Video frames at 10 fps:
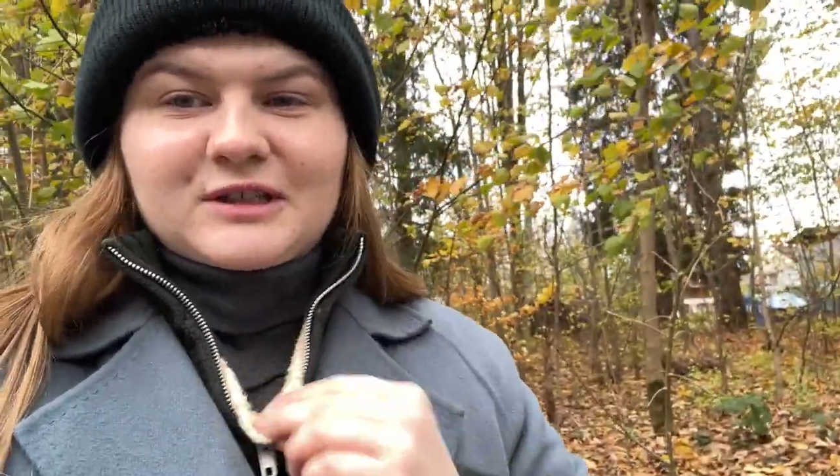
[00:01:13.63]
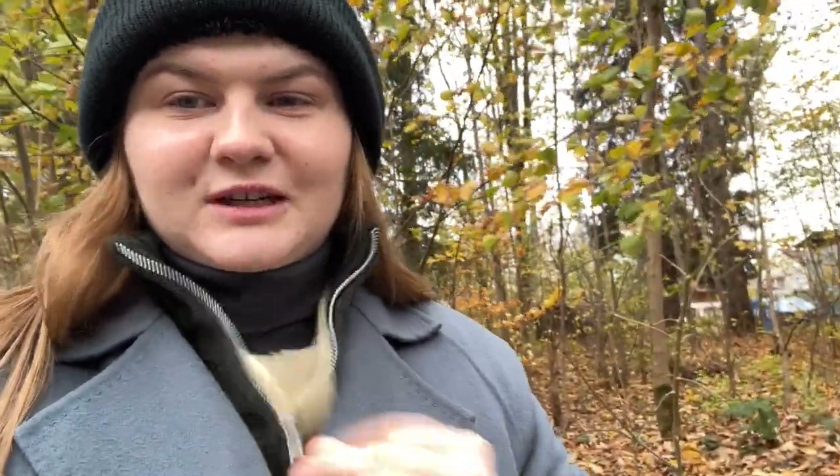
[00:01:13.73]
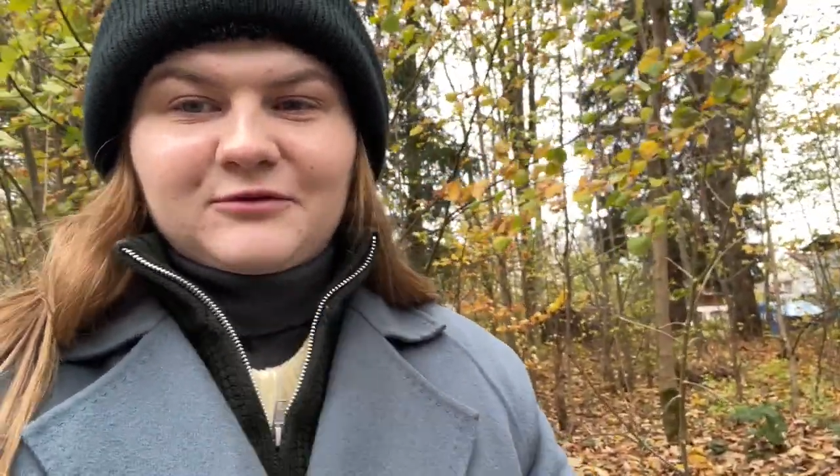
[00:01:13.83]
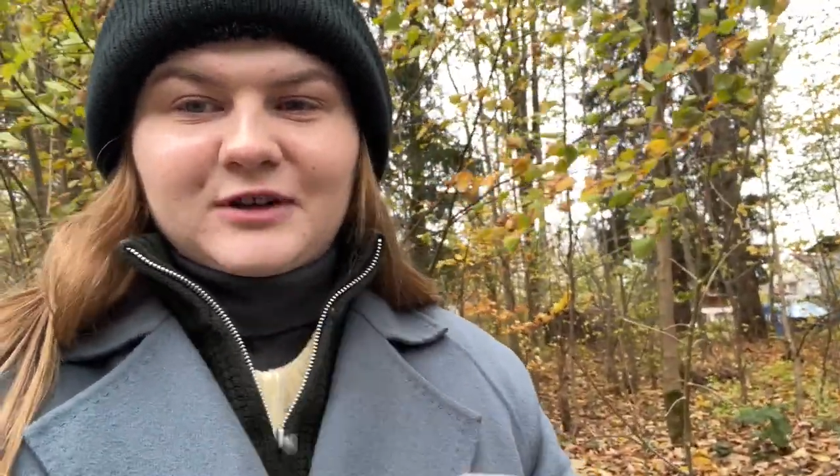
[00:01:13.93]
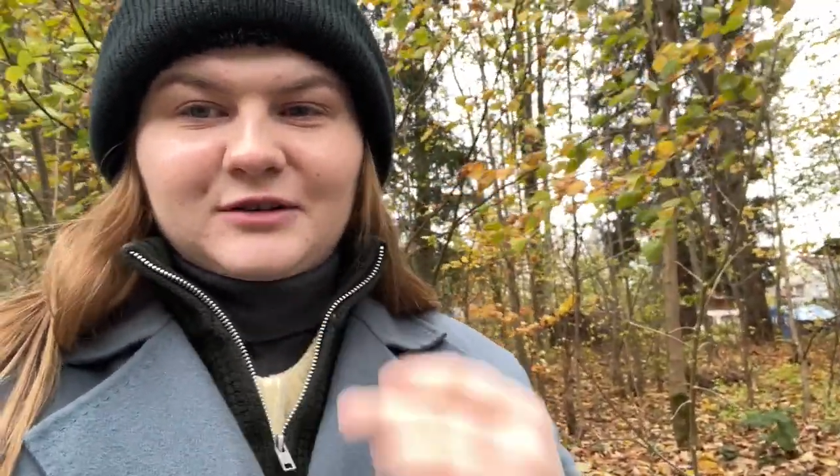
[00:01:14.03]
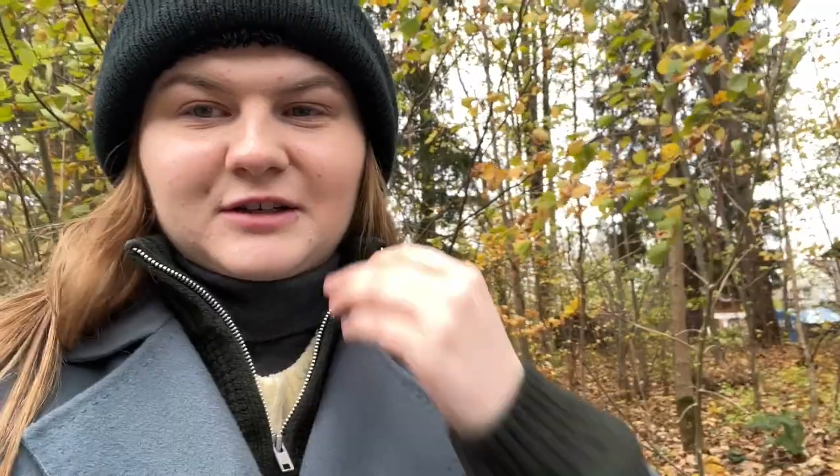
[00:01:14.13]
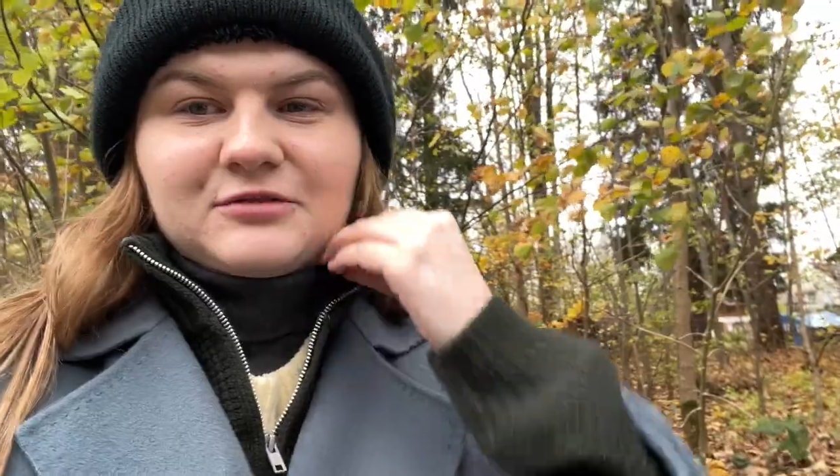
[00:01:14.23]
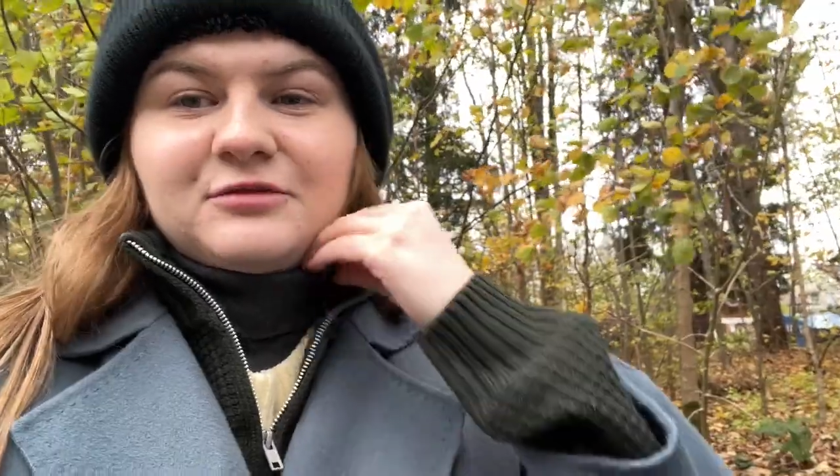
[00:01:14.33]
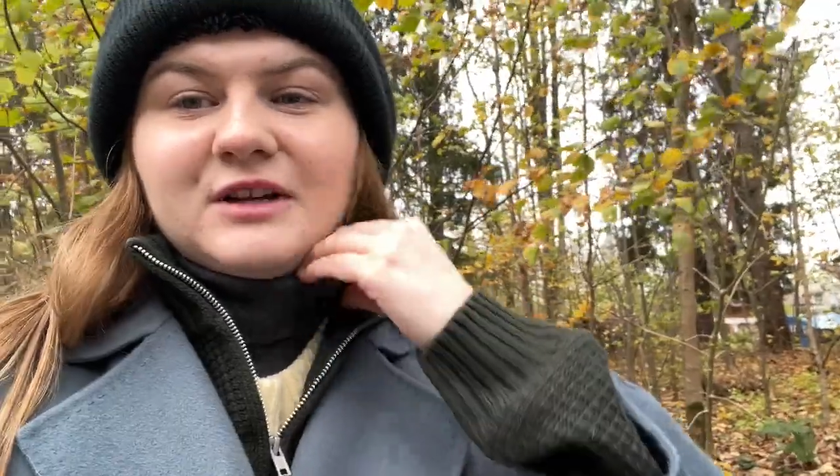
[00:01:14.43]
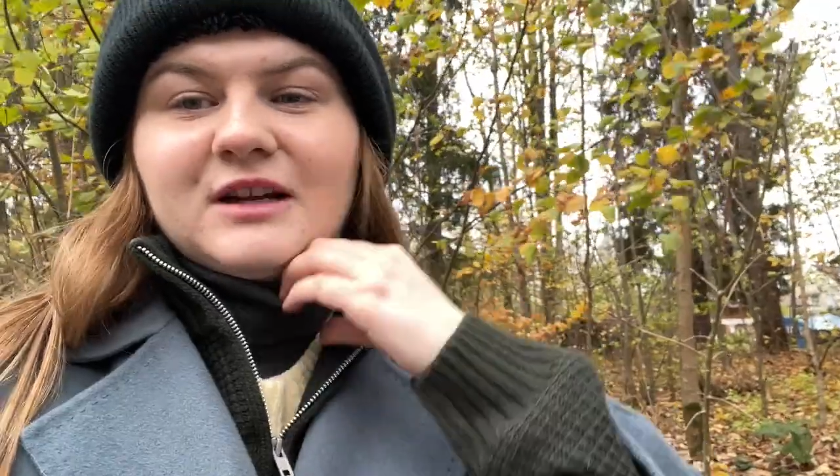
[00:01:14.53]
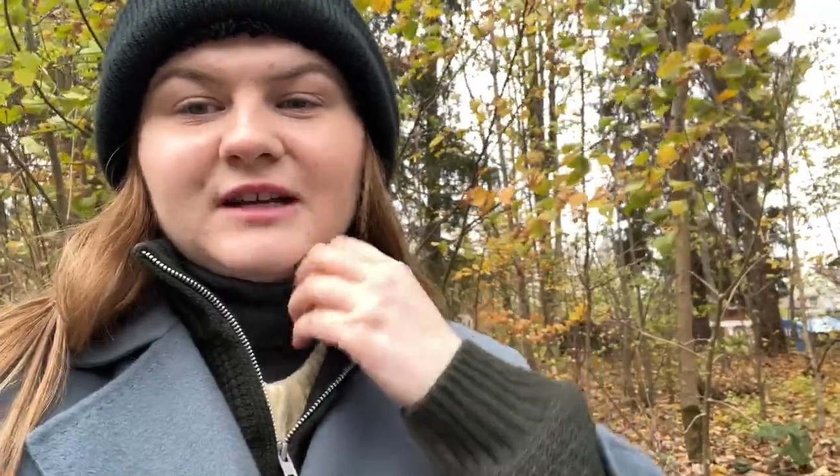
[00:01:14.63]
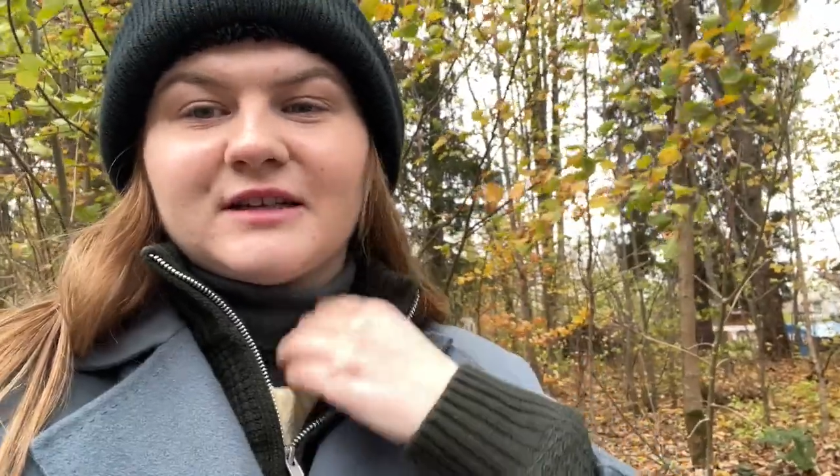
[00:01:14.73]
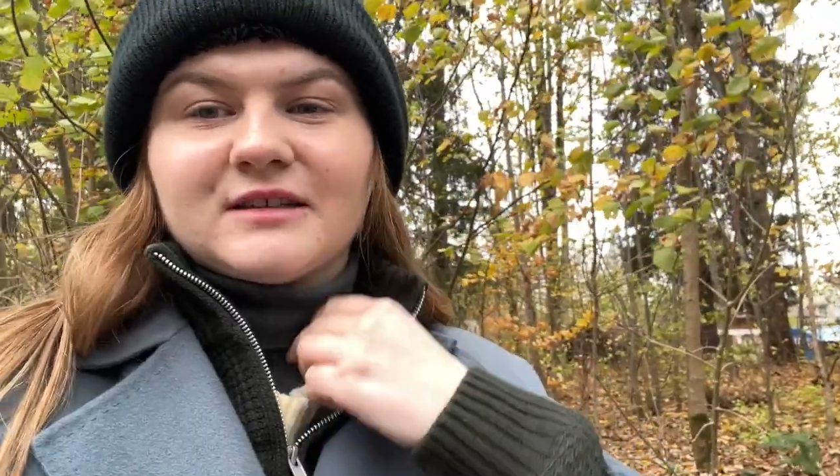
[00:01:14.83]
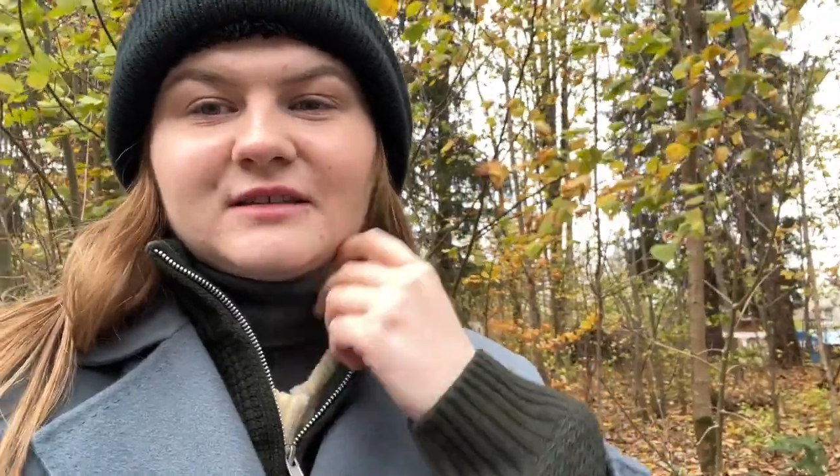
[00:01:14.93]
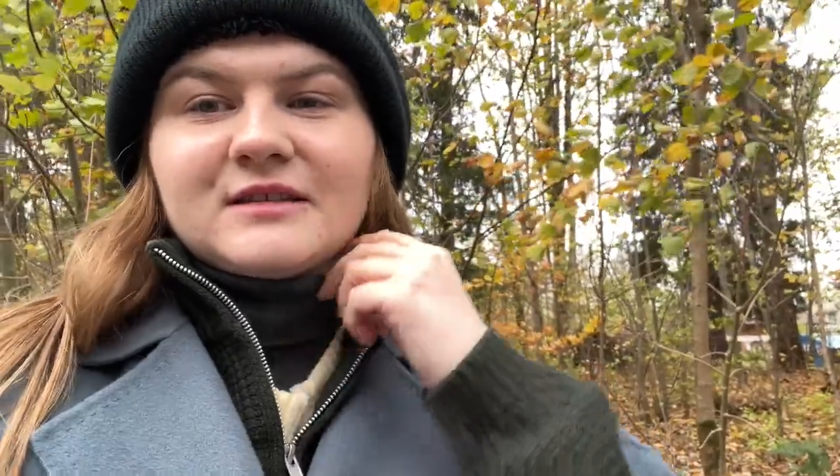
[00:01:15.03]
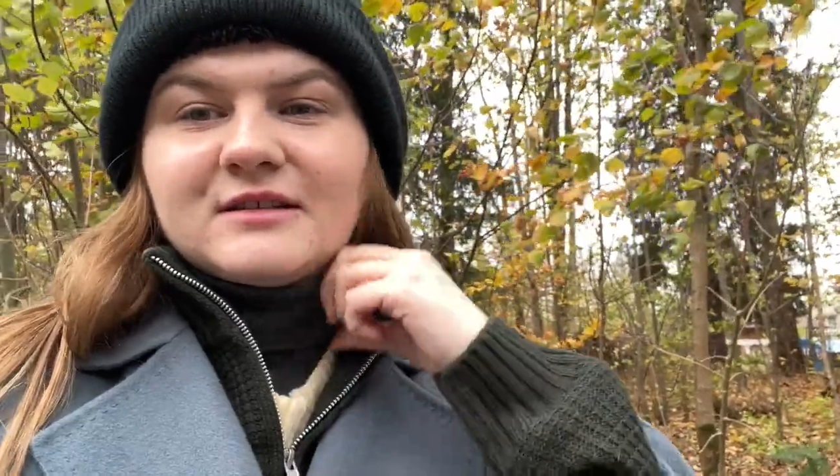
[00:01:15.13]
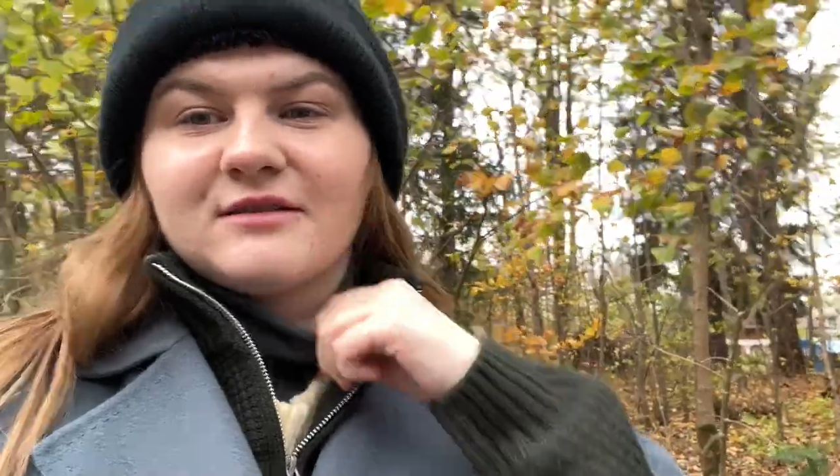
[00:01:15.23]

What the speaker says: I'm wearing three layers,